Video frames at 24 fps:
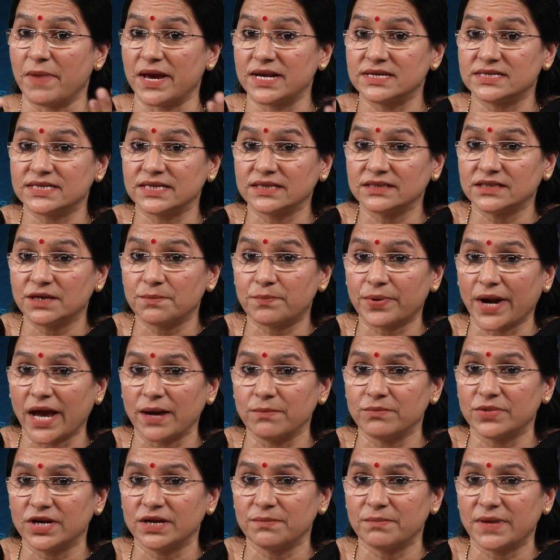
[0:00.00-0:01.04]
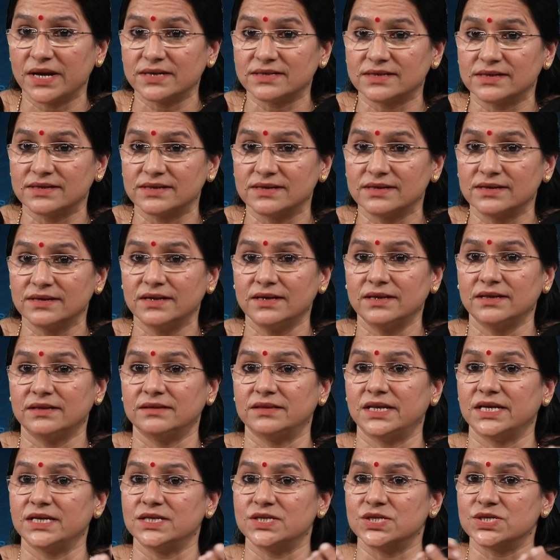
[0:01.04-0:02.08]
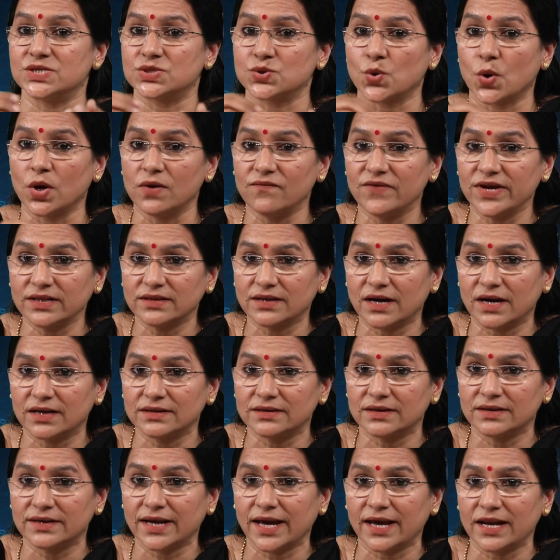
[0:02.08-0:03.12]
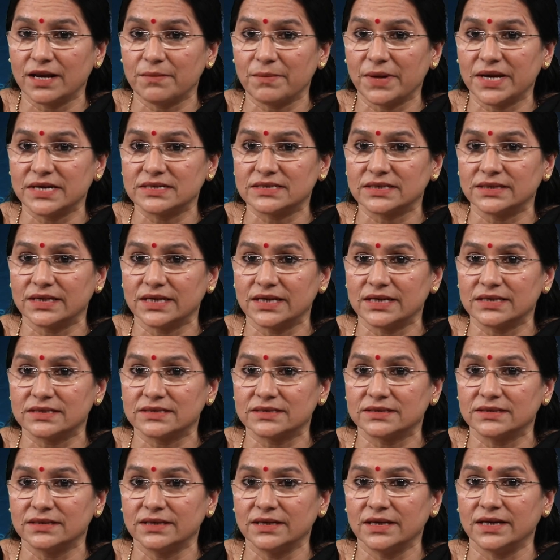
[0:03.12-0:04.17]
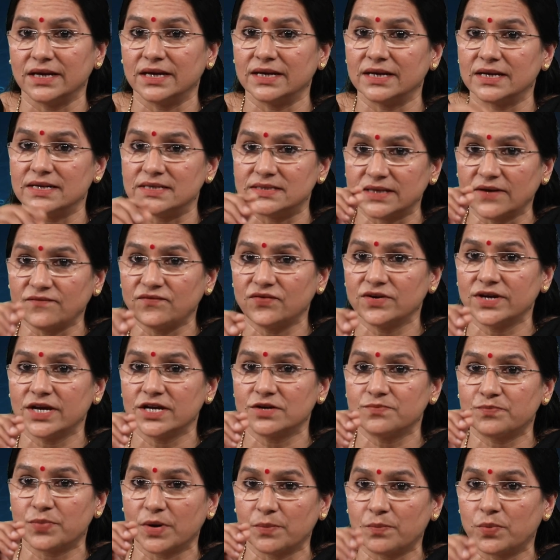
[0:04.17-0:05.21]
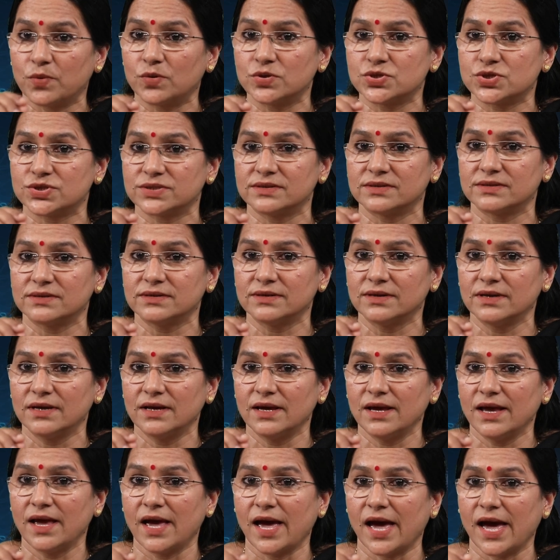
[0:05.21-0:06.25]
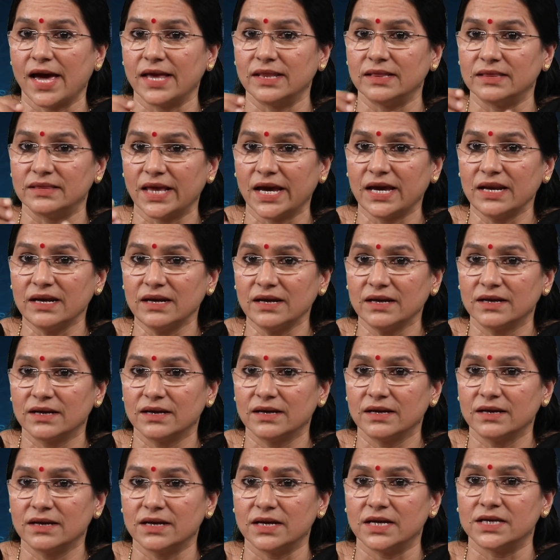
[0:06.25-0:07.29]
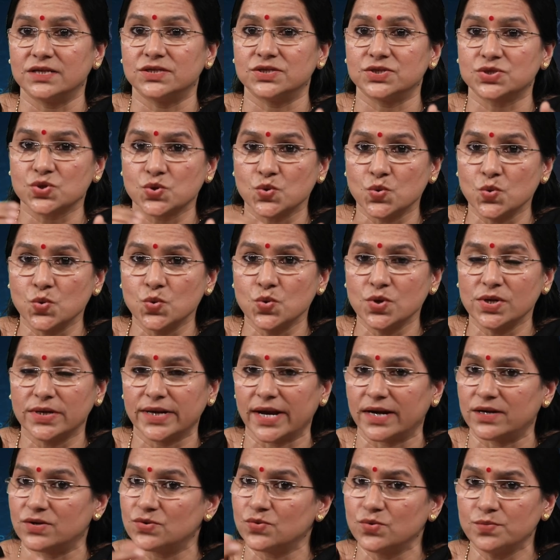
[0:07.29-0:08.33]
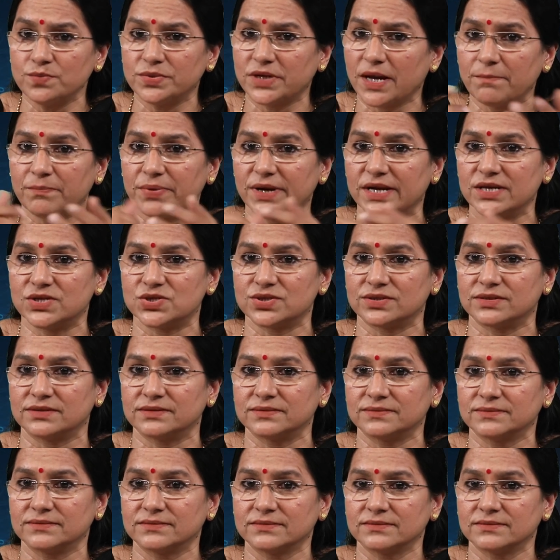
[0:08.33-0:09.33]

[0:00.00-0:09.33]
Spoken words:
melting the primary metal, then dissolving the other element in it in a definite proportion, and then it is cooled at room temperature.